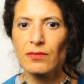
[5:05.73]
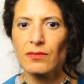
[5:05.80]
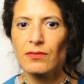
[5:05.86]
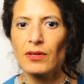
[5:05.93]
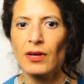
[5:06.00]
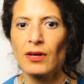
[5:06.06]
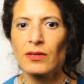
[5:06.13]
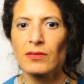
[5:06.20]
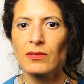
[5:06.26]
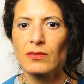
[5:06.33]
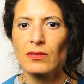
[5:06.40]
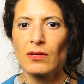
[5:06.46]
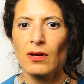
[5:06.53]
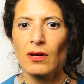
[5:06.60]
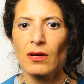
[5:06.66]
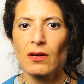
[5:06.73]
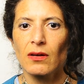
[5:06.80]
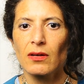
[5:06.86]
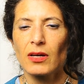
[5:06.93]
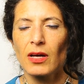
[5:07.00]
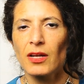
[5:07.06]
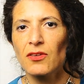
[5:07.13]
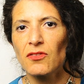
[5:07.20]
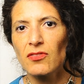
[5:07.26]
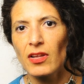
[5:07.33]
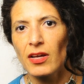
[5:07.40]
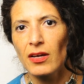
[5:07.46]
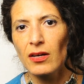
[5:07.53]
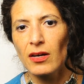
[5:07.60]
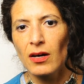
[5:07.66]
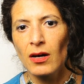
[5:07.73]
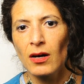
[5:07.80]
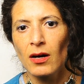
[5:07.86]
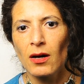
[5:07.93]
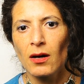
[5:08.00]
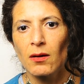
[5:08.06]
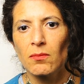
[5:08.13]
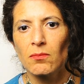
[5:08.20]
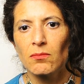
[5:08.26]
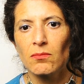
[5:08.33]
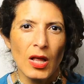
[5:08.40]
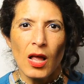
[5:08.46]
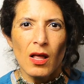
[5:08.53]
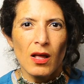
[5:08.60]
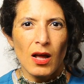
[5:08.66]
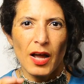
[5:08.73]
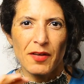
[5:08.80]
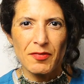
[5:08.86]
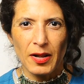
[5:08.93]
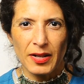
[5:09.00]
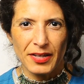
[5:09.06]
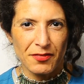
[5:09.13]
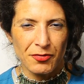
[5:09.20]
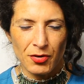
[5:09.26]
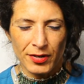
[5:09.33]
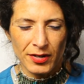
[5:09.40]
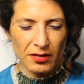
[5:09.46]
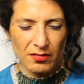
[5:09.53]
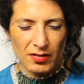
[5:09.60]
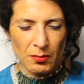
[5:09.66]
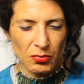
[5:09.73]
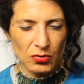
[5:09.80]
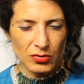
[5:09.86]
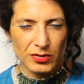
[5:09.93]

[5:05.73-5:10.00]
That's kind of like I'll give you an example.